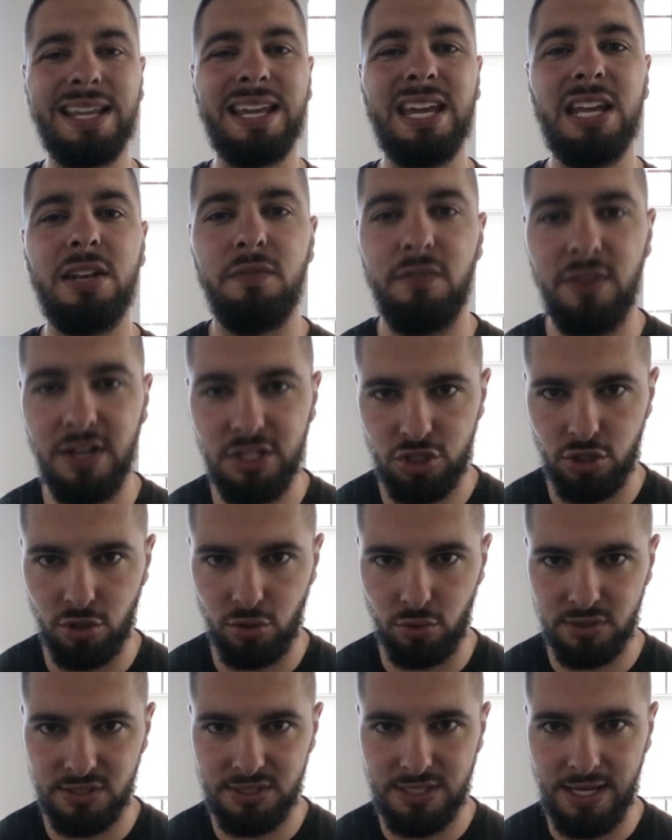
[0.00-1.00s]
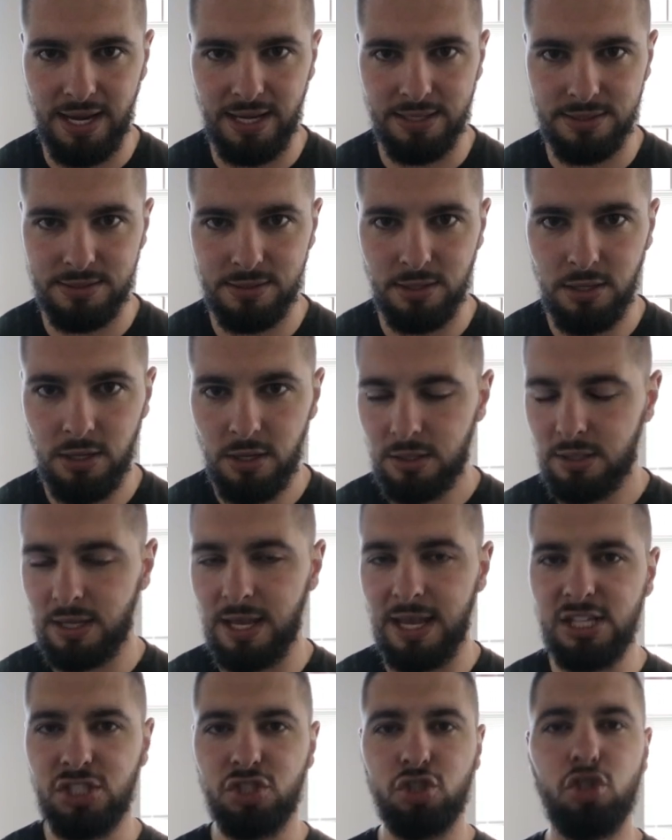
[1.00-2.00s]
conventional stance.
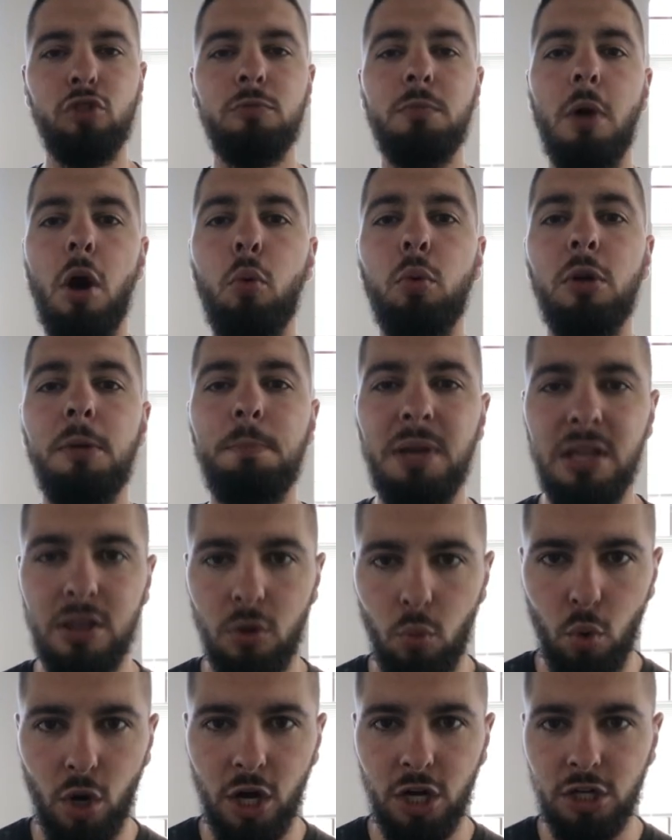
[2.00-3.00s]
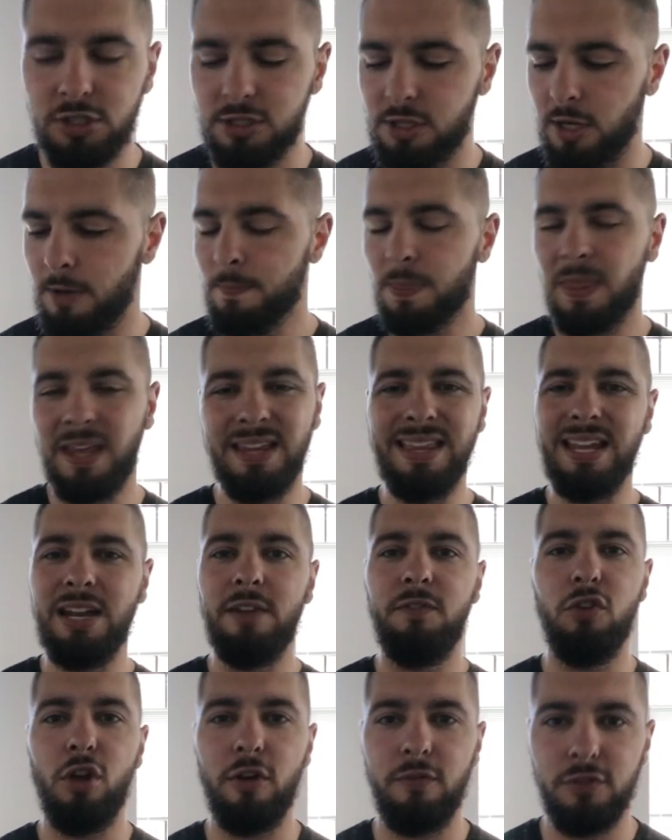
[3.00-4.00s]
Okay, sumo would be the worst, and then
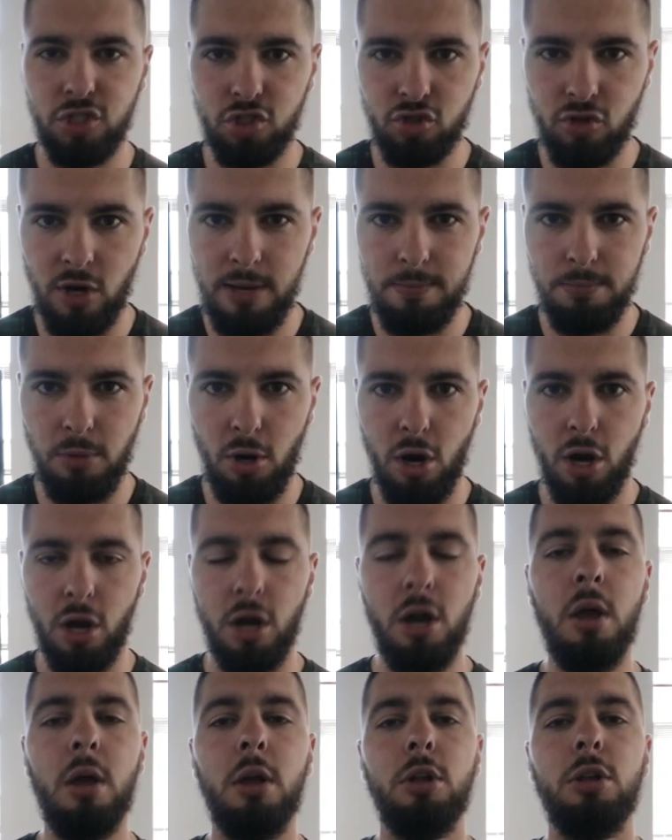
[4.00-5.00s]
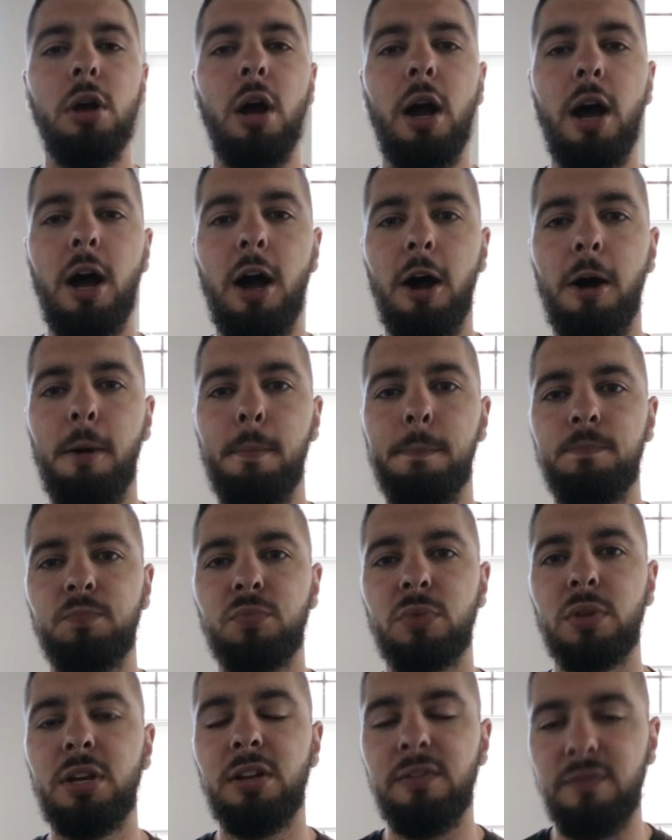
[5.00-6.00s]
if you have a straight bar,
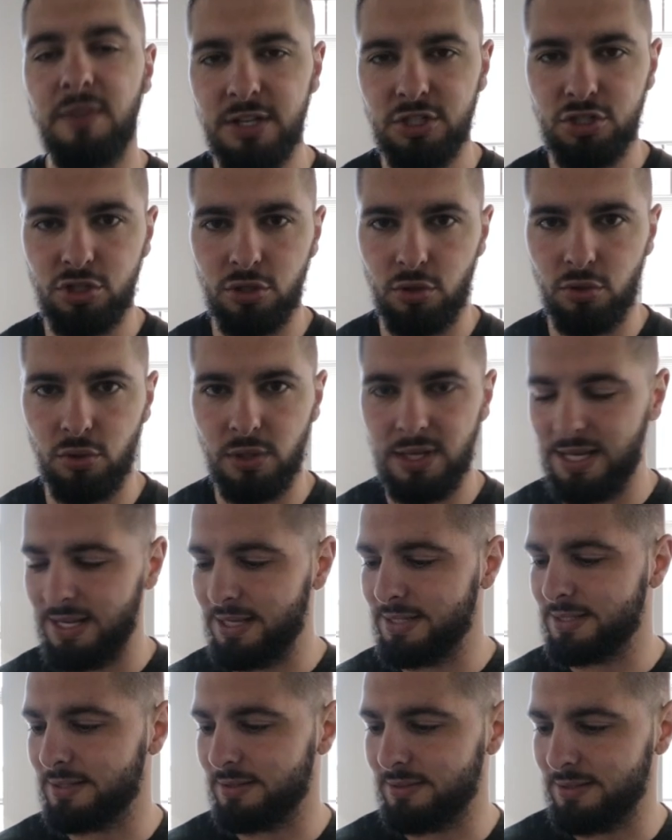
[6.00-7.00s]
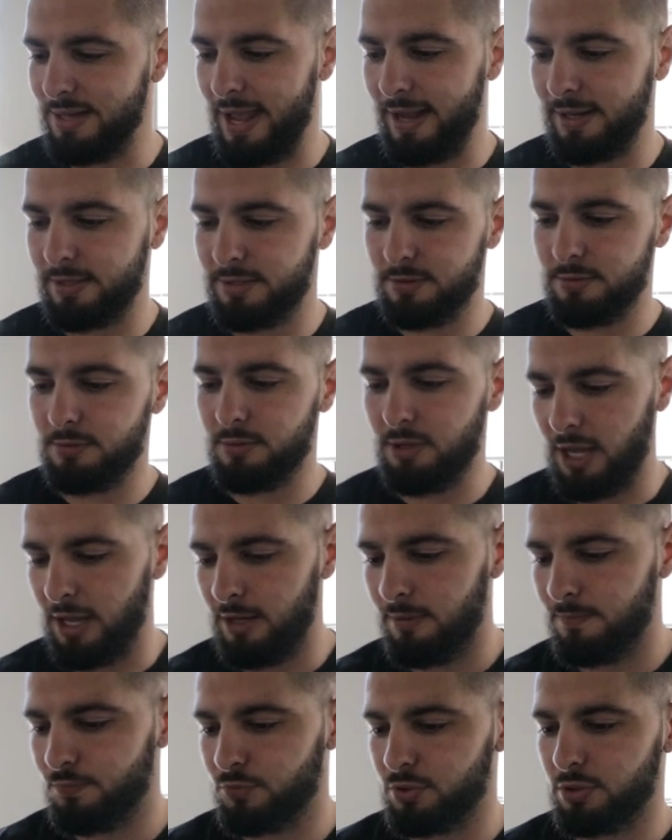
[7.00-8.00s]
conventional is next,
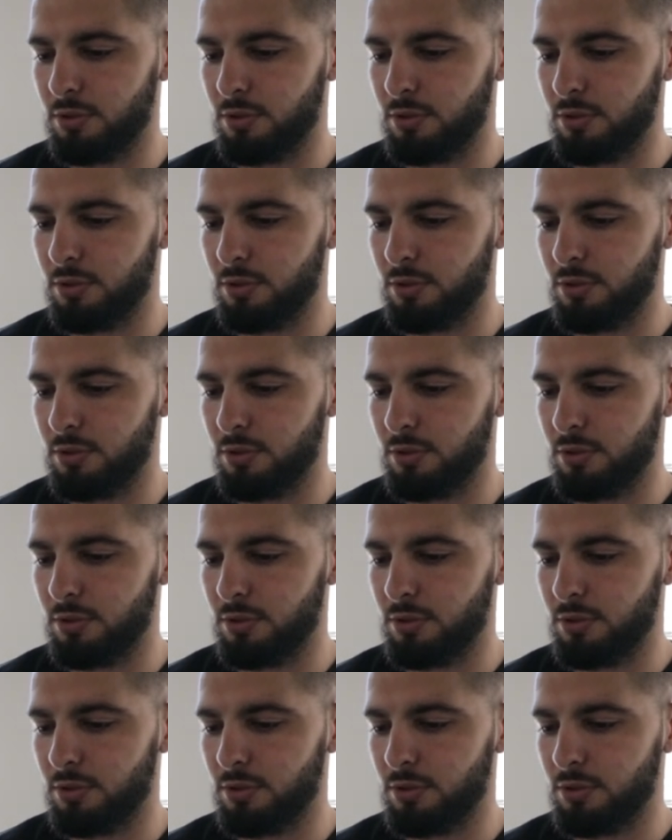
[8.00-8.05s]
okay?